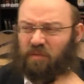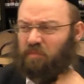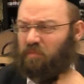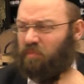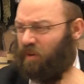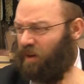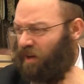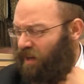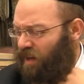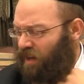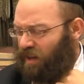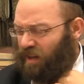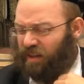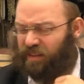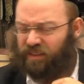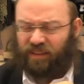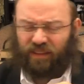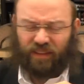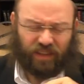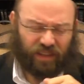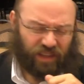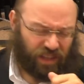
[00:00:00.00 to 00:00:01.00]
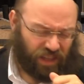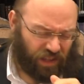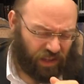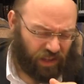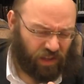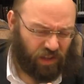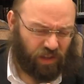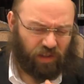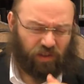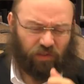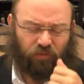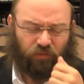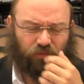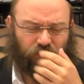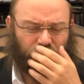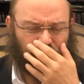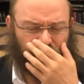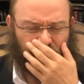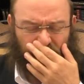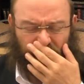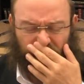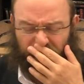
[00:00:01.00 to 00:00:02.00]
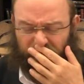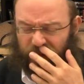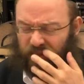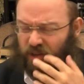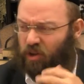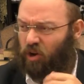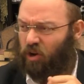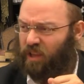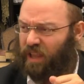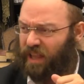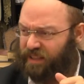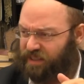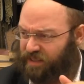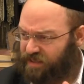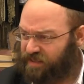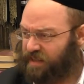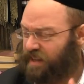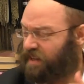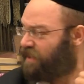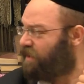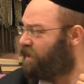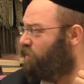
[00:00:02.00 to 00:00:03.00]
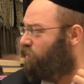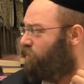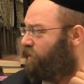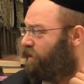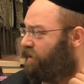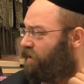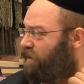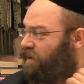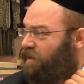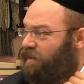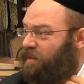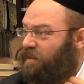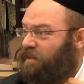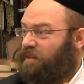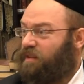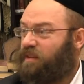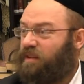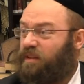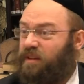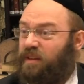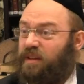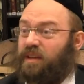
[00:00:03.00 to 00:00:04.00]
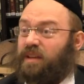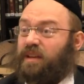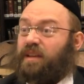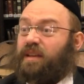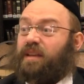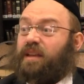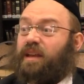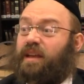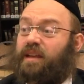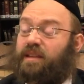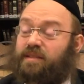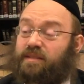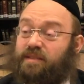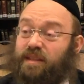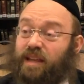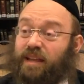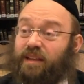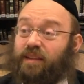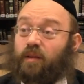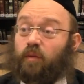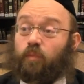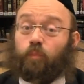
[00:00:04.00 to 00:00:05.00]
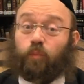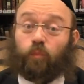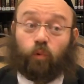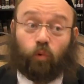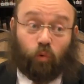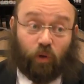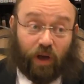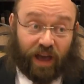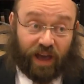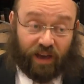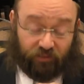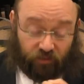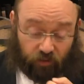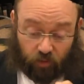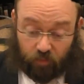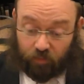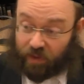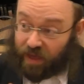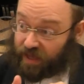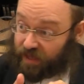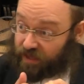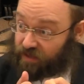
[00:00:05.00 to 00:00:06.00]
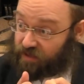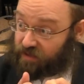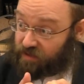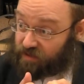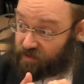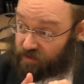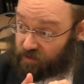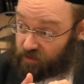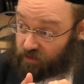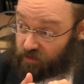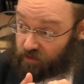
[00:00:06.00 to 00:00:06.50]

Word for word: but if you, you go like the second opinion, it's that the, whoever makes,